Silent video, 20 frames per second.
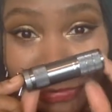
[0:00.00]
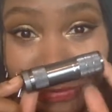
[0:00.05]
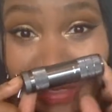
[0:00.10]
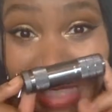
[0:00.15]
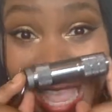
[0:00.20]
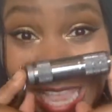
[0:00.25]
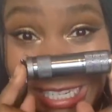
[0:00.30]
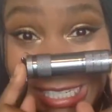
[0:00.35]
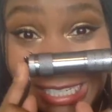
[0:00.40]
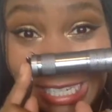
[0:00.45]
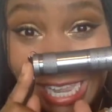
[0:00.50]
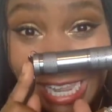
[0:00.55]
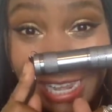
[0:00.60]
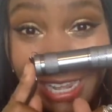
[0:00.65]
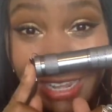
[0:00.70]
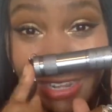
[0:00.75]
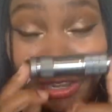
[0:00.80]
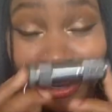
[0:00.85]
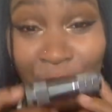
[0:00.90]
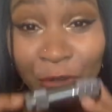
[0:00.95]

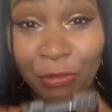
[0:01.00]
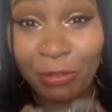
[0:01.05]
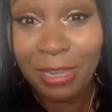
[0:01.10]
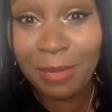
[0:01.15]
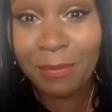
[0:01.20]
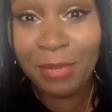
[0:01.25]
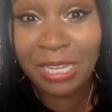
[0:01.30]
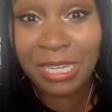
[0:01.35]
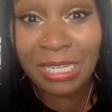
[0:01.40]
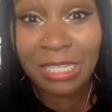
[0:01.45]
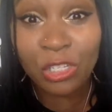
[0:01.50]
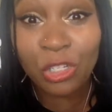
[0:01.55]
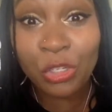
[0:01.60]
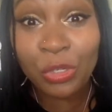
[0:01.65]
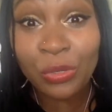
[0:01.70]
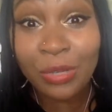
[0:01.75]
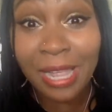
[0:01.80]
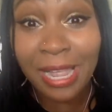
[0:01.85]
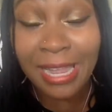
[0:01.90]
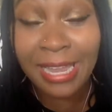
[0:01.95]
Flashlight, right? Because
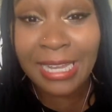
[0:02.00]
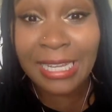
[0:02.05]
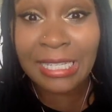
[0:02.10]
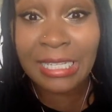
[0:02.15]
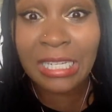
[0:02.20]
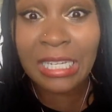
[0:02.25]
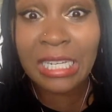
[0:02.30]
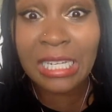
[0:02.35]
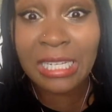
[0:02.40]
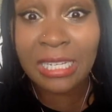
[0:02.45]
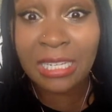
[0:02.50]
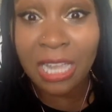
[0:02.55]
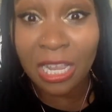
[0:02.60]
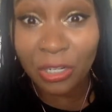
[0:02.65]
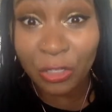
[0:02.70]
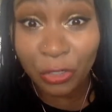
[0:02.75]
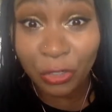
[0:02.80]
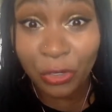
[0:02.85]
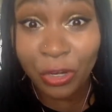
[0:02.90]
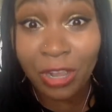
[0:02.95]
shungite is a
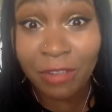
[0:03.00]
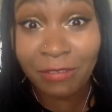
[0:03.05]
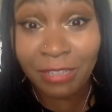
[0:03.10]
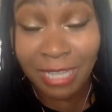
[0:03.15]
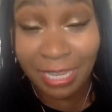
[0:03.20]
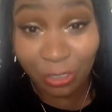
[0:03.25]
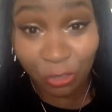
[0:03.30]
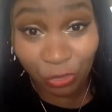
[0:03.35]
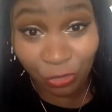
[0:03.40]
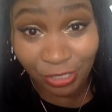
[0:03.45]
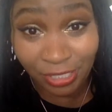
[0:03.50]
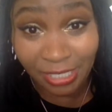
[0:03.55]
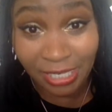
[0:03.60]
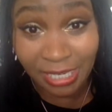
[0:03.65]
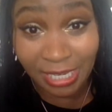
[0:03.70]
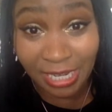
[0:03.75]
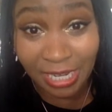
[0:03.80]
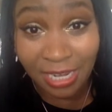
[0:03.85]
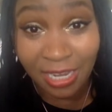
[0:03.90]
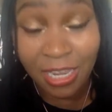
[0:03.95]
conductor of
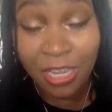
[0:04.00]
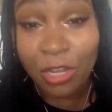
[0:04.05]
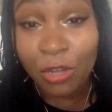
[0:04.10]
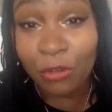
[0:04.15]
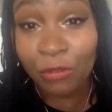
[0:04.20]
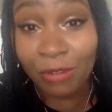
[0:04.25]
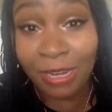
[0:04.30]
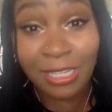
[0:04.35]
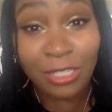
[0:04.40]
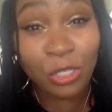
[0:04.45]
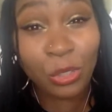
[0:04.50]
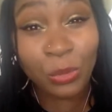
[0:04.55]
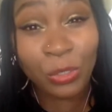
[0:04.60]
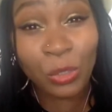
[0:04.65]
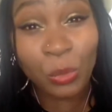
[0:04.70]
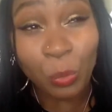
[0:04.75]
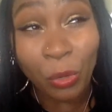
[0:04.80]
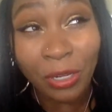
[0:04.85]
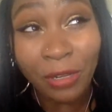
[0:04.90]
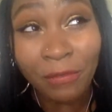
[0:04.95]
electricity, right? So
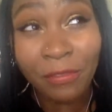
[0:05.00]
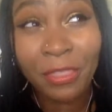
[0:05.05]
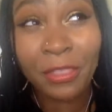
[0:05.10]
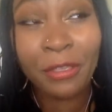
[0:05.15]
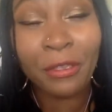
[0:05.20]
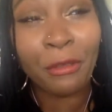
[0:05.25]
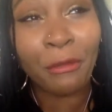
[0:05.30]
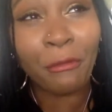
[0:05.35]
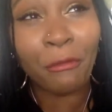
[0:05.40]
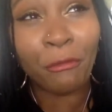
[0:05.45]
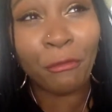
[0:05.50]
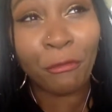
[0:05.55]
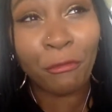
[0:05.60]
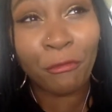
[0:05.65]
it's one of the